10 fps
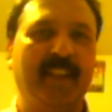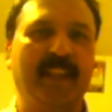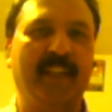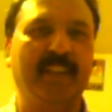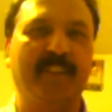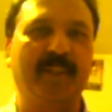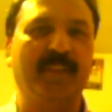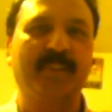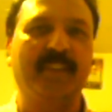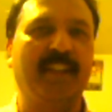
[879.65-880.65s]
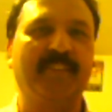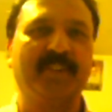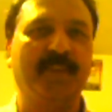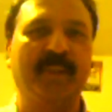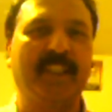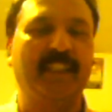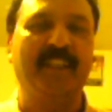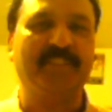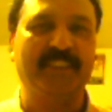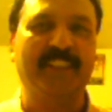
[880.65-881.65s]
and you're going to love cooking
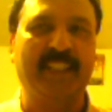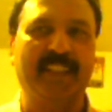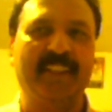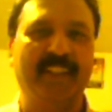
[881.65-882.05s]
after that.